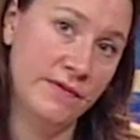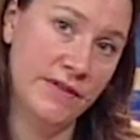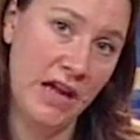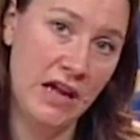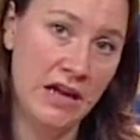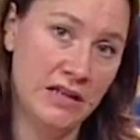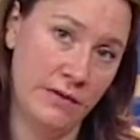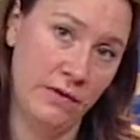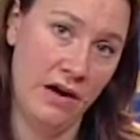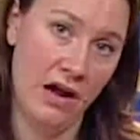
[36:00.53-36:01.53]
of taking
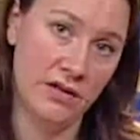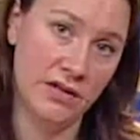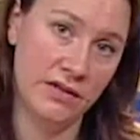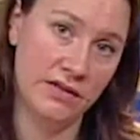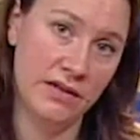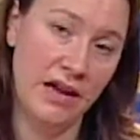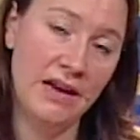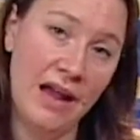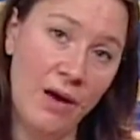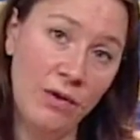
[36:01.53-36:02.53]
different actions.
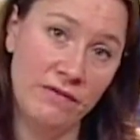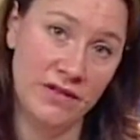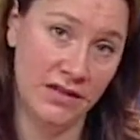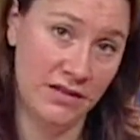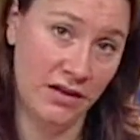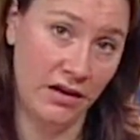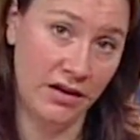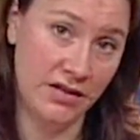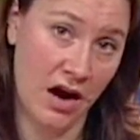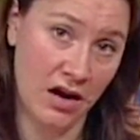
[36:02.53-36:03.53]
And now we've just
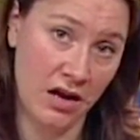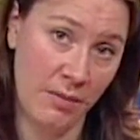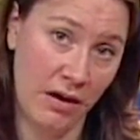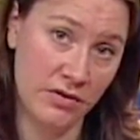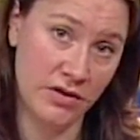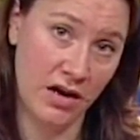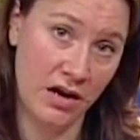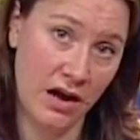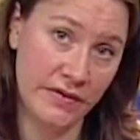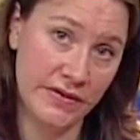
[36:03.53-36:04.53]
started talking about
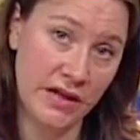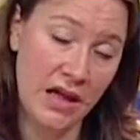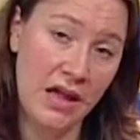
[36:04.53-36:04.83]
trade-offs.